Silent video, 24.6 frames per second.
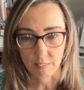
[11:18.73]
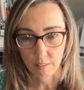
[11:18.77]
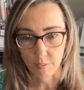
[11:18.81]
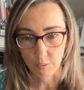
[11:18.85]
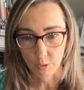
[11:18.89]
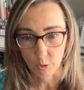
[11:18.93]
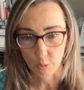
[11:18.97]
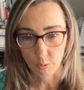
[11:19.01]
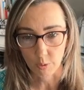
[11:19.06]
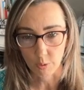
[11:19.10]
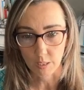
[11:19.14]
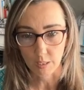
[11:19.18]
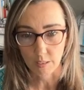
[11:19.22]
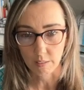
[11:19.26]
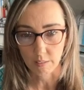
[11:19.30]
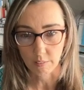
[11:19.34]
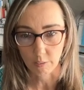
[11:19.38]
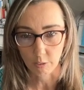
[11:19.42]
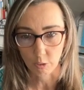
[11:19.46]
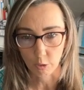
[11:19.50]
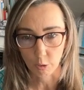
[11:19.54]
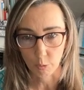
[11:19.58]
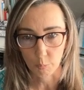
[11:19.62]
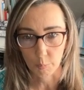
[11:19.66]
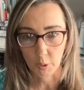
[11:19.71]
if you need
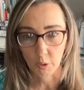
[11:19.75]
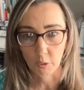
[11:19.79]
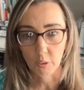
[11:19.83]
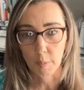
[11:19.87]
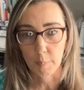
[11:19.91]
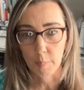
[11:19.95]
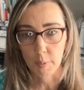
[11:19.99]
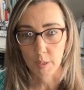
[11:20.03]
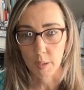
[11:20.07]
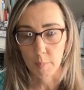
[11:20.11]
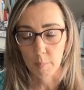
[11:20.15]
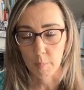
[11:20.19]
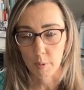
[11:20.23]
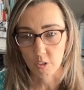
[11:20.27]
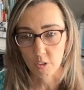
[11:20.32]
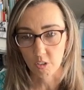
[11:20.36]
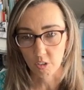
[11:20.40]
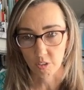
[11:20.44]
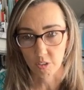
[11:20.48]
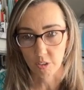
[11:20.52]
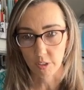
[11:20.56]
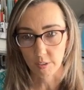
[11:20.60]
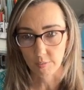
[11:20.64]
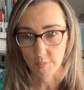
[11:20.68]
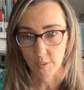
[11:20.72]
to build up an
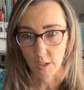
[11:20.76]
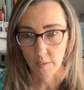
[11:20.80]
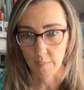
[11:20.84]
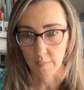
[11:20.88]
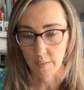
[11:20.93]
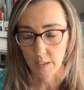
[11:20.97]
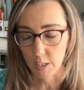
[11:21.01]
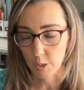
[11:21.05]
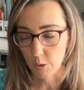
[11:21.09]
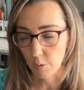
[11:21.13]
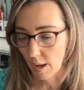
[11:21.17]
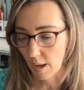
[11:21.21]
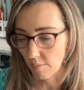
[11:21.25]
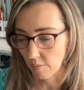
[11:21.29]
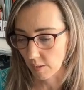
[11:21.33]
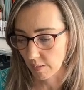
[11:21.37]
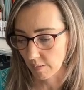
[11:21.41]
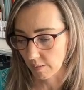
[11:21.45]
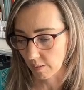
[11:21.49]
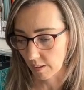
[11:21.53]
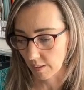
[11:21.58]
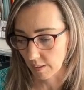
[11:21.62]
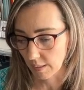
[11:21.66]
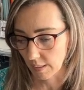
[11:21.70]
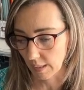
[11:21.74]
emergency fund that you haven't
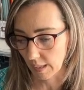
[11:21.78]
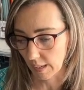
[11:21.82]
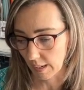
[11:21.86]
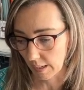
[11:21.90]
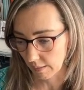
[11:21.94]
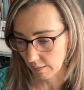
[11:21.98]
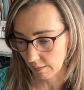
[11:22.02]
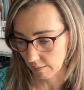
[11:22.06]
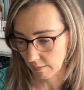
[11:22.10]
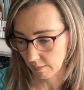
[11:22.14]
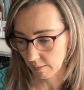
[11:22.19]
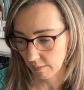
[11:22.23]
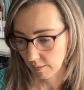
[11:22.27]
done yet.